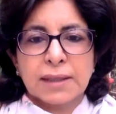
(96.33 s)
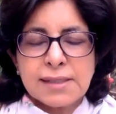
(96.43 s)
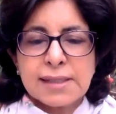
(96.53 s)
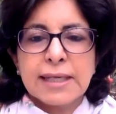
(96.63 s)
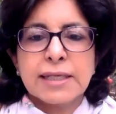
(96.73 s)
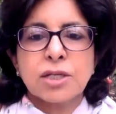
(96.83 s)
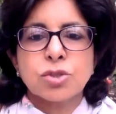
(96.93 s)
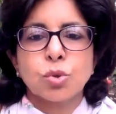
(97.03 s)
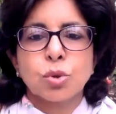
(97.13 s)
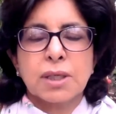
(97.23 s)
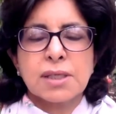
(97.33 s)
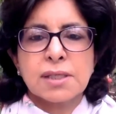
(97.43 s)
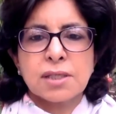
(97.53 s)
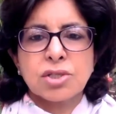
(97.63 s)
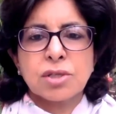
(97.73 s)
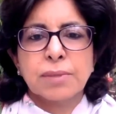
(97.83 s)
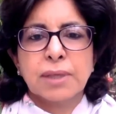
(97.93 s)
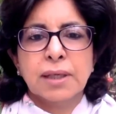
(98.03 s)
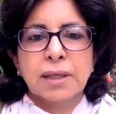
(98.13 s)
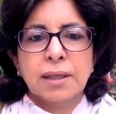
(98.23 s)
thus leading to
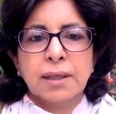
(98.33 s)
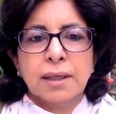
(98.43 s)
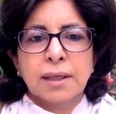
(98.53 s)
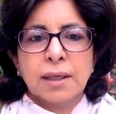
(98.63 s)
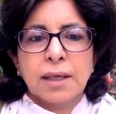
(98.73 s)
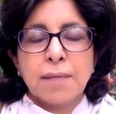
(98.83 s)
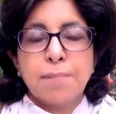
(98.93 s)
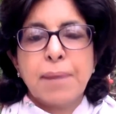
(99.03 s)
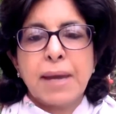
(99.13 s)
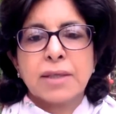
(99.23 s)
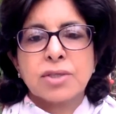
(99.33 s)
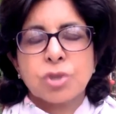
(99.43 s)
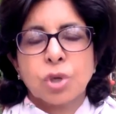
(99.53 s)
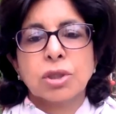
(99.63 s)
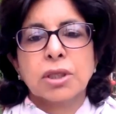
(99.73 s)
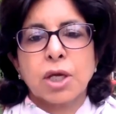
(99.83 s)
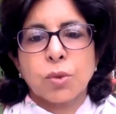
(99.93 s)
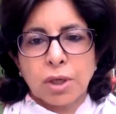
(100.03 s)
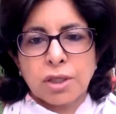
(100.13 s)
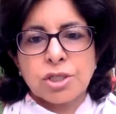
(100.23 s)
considerable impact on their
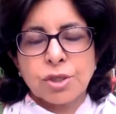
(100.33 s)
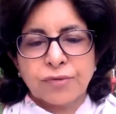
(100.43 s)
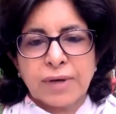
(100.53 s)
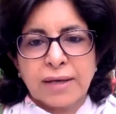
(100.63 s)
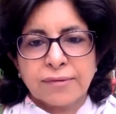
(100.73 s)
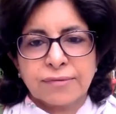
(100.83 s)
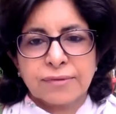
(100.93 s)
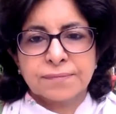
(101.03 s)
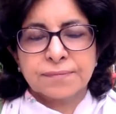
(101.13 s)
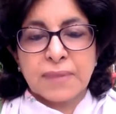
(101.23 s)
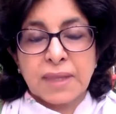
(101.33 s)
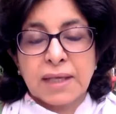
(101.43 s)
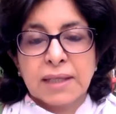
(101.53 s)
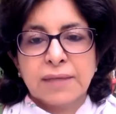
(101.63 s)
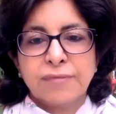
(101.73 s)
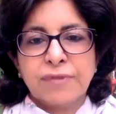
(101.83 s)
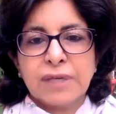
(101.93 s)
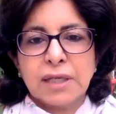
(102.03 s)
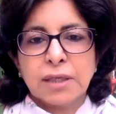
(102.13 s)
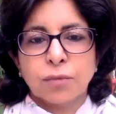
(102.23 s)
quality of life. They
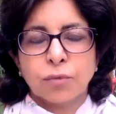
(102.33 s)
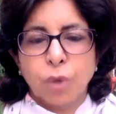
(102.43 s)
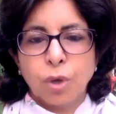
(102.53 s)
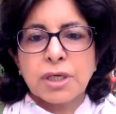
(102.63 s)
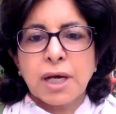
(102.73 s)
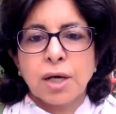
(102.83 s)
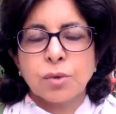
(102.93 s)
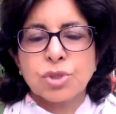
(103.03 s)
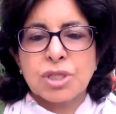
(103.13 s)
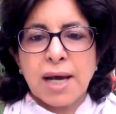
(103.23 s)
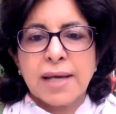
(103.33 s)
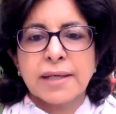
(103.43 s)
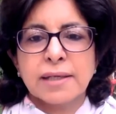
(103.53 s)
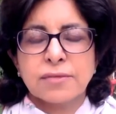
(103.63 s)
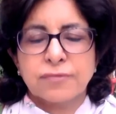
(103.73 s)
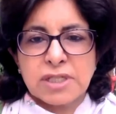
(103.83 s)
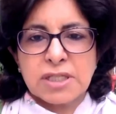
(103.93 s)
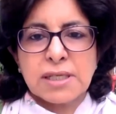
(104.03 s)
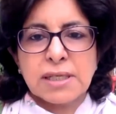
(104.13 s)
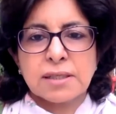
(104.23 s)
feel worn down, tired,
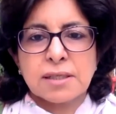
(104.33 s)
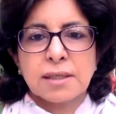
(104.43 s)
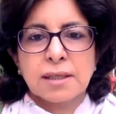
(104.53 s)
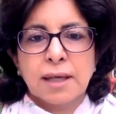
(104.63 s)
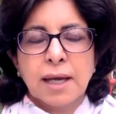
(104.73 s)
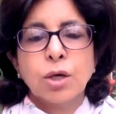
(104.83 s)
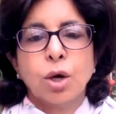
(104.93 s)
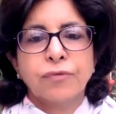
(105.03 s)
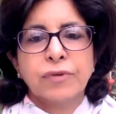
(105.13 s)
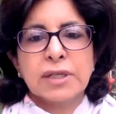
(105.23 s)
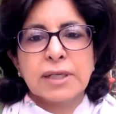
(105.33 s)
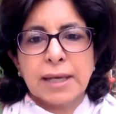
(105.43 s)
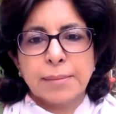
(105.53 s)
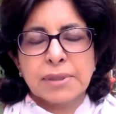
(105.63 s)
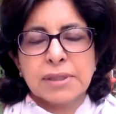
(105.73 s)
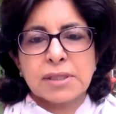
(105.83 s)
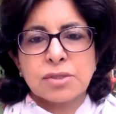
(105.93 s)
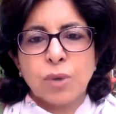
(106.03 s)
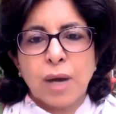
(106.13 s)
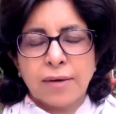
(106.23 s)
fatigued, and often labeled
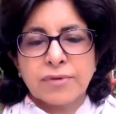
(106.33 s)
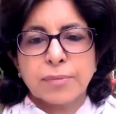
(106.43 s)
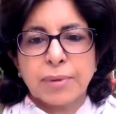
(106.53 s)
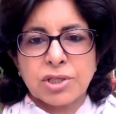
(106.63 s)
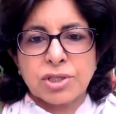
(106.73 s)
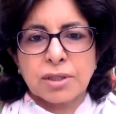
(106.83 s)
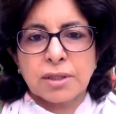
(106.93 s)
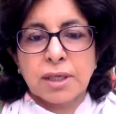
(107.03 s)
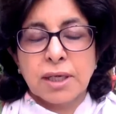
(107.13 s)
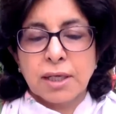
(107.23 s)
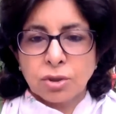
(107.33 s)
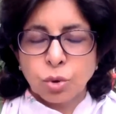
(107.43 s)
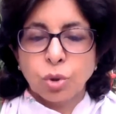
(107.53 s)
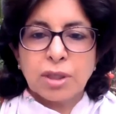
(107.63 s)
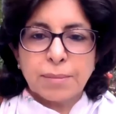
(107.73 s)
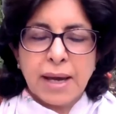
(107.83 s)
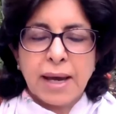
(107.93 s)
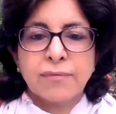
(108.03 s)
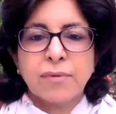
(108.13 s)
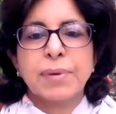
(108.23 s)
to have depression, though they may
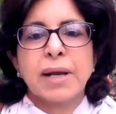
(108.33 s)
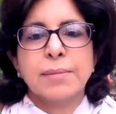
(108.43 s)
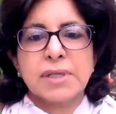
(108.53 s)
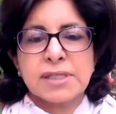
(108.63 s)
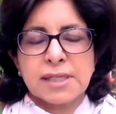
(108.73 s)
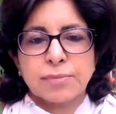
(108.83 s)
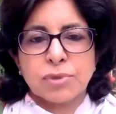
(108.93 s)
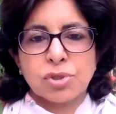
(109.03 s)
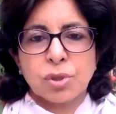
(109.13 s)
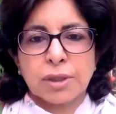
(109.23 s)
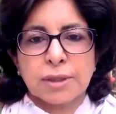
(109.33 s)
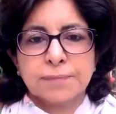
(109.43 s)
have a primary sleep disorder.